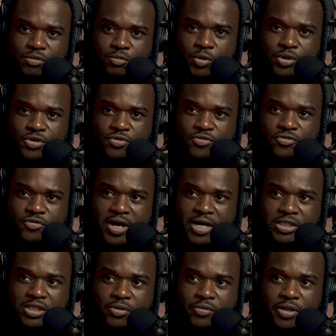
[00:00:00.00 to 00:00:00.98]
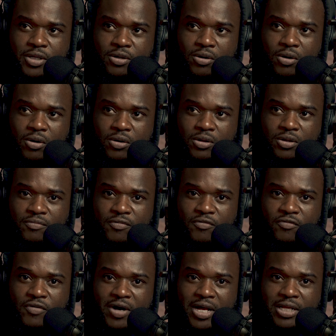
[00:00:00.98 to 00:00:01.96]
When you factor in all of the
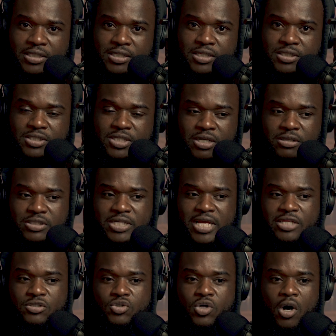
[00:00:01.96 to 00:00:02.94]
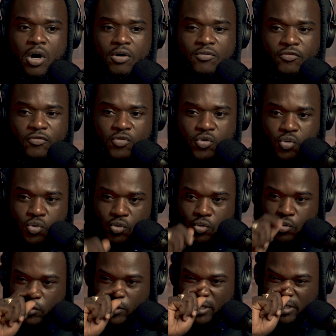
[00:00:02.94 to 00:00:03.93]
fine details like dog
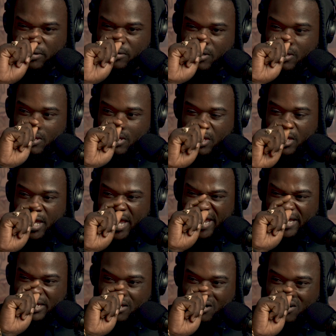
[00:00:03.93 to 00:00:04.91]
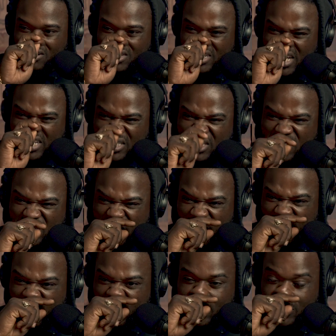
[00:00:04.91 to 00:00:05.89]
food and not
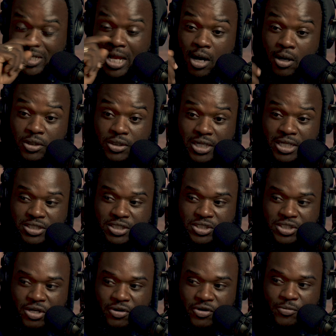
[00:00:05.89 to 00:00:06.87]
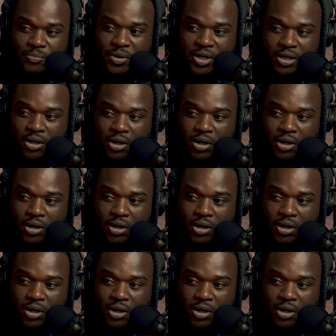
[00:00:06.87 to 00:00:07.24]
unnecessary, but